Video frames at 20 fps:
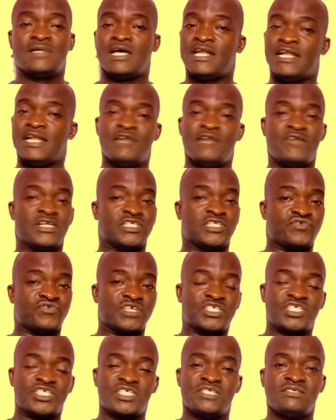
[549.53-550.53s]
and then
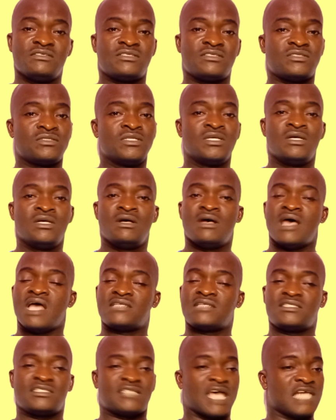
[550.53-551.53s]
registrations,
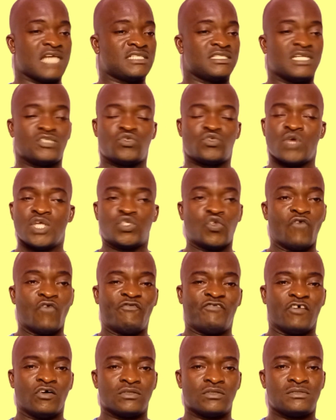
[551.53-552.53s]
exercises, and so on and so
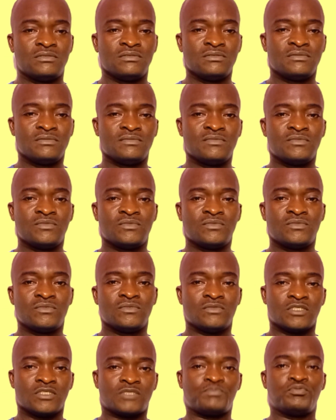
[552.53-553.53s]
forth
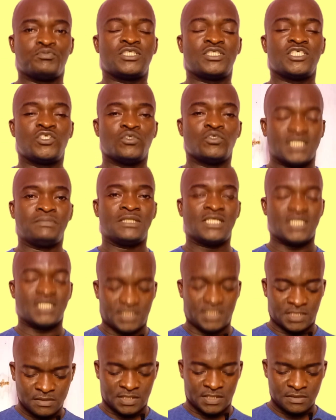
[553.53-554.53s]
was put into
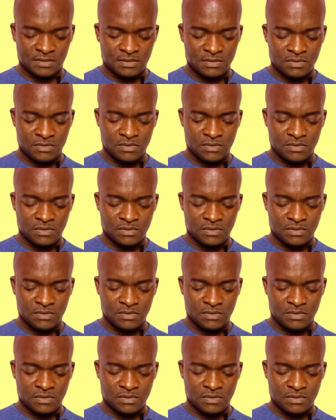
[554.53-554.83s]
place.